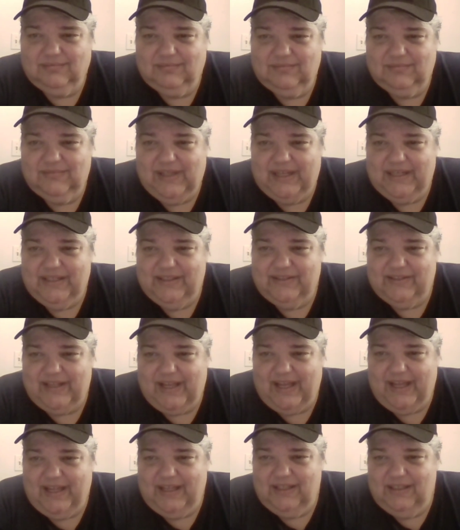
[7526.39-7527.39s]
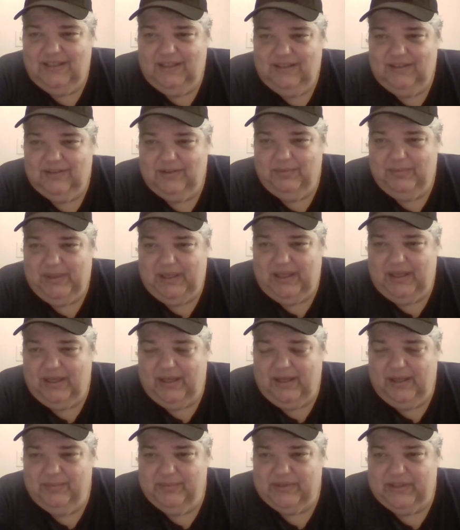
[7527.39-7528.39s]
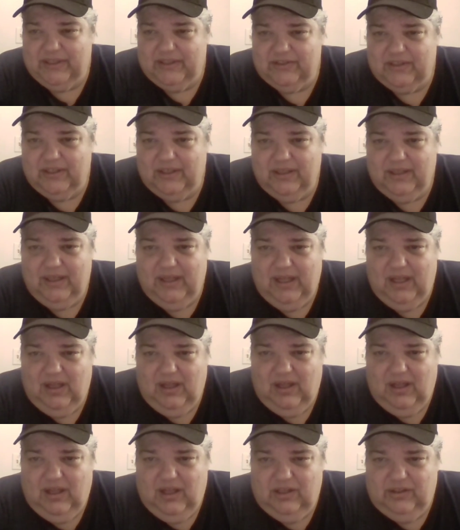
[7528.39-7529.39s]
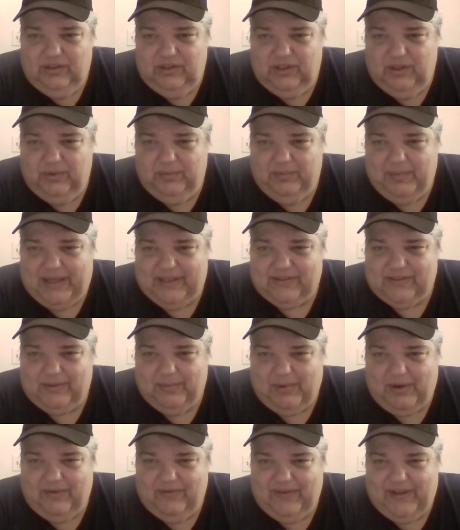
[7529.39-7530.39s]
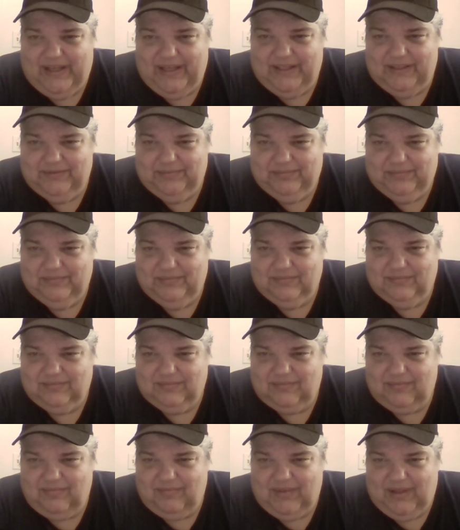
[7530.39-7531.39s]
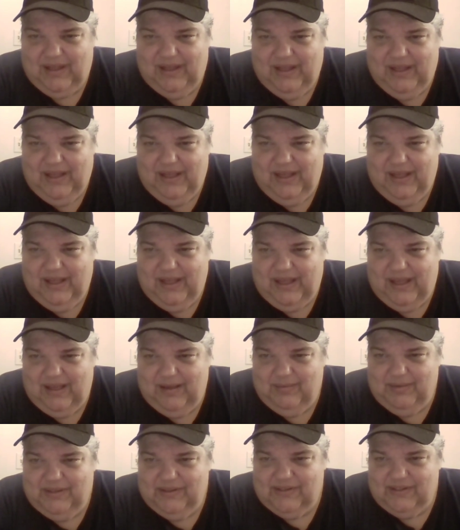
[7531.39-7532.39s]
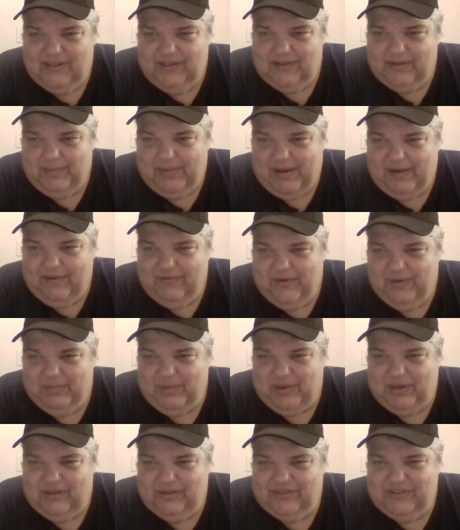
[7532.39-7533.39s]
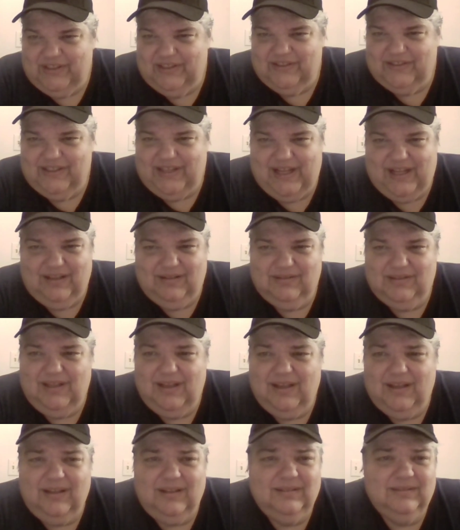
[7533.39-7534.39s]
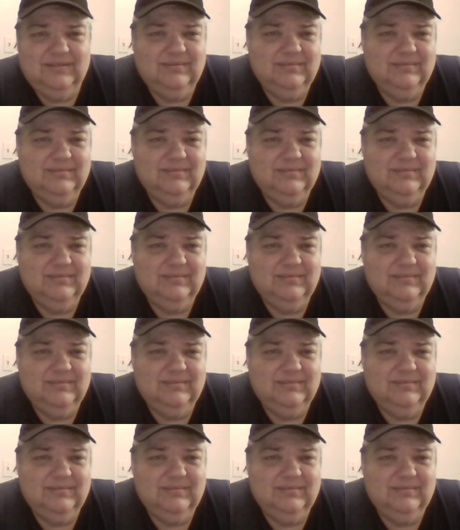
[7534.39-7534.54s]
That is sad to me. I am such a Duke basketball fan. Amy says about football season. Hell yeah.